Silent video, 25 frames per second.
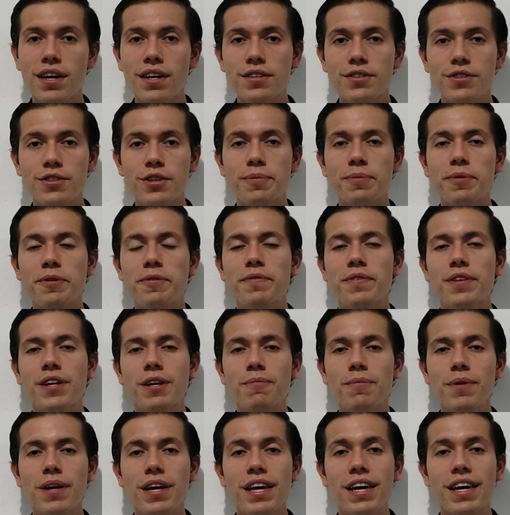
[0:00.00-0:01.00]
some of
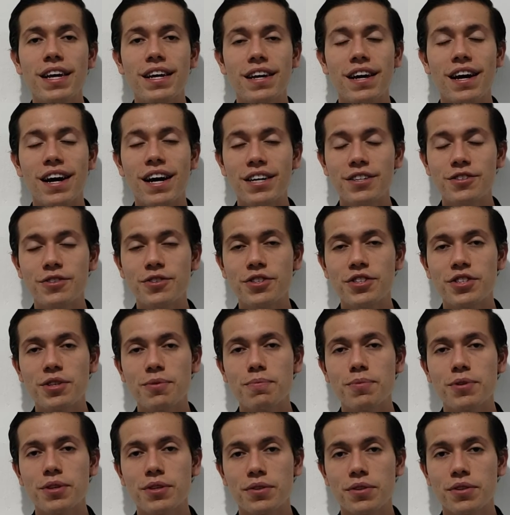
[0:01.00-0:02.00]
them in
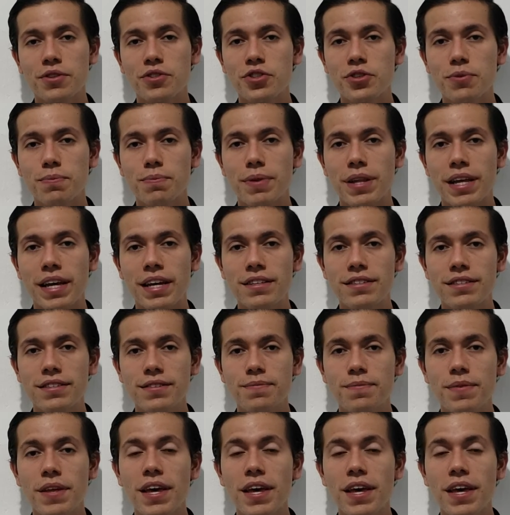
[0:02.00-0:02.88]
hydrogen production plants,